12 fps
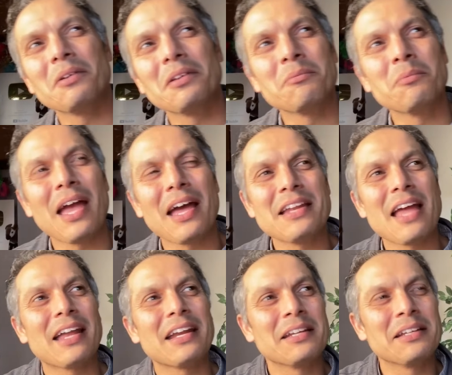we hadn't
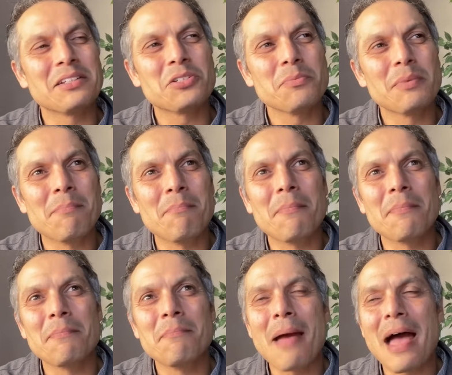had too many
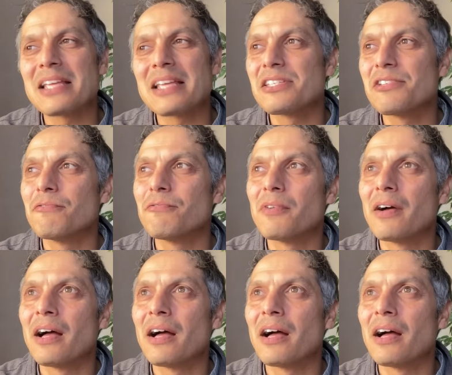massive